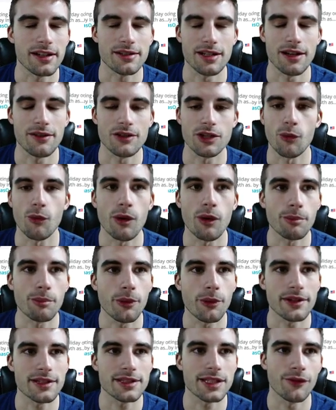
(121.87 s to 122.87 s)
He's averaging
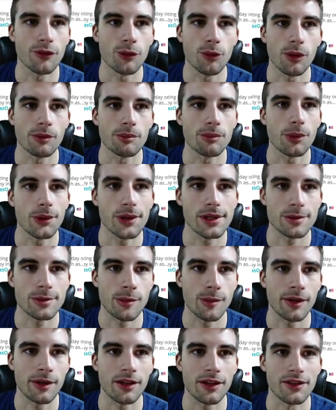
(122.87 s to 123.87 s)
1.71 points per
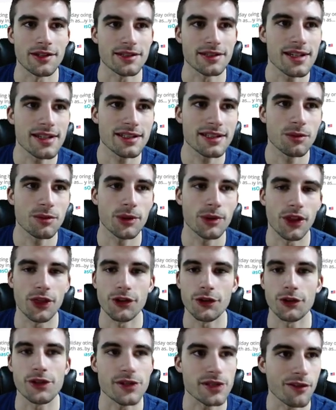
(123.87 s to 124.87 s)
minute on the season with a
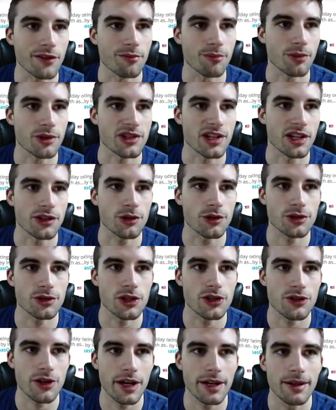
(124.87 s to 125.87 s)
37%
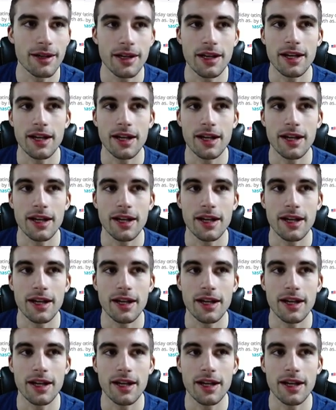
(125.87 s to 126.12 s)
usage rate,